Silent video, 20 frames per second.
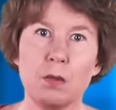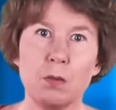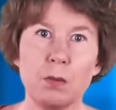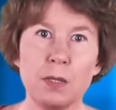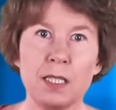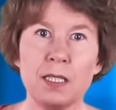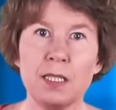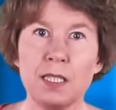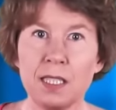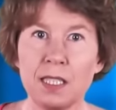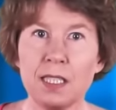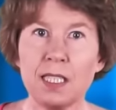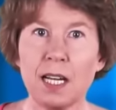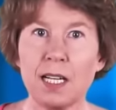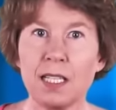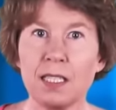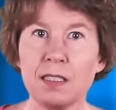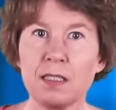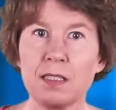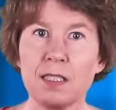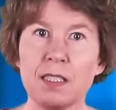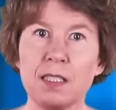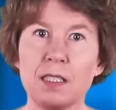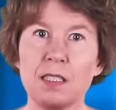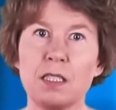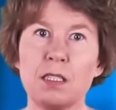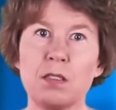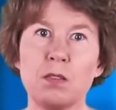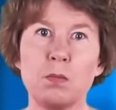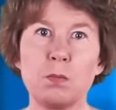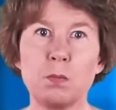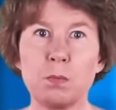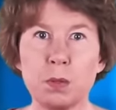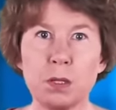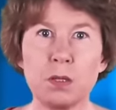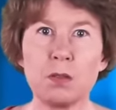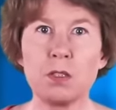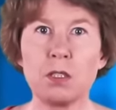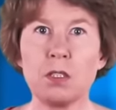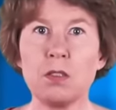We need iodine to
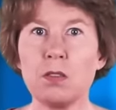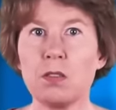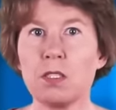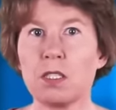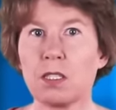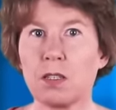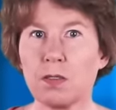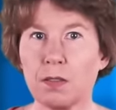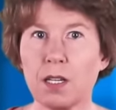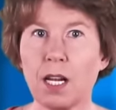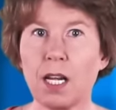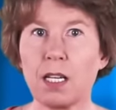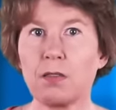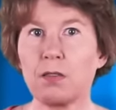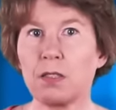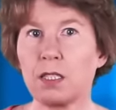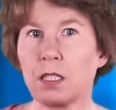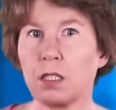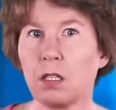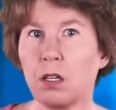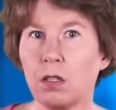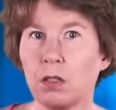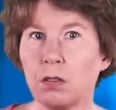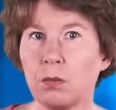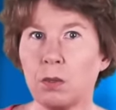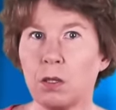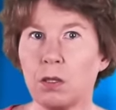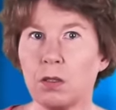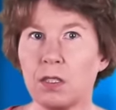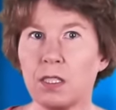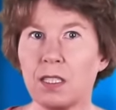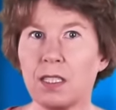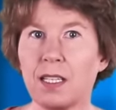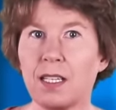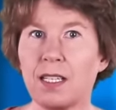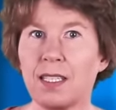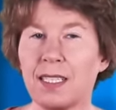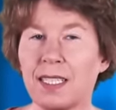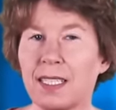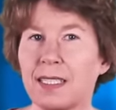produce thyroid hormones that
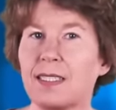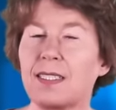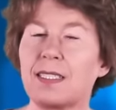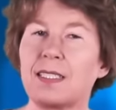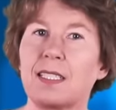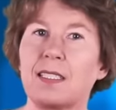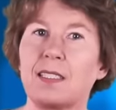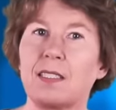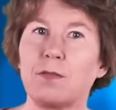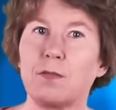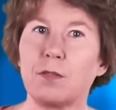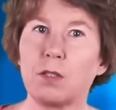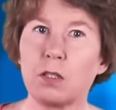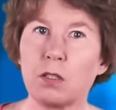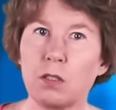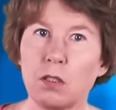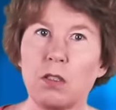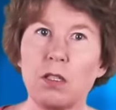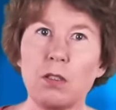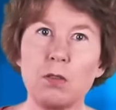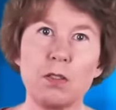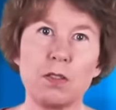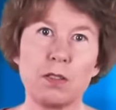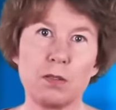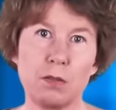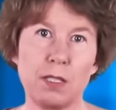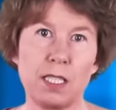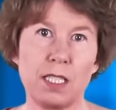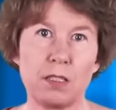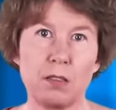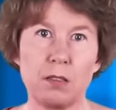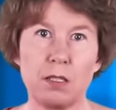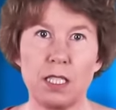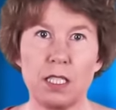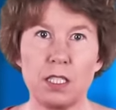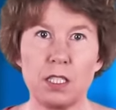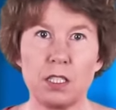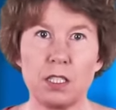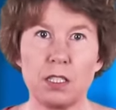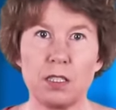are necessary for growth
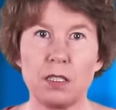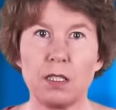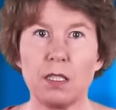regulation.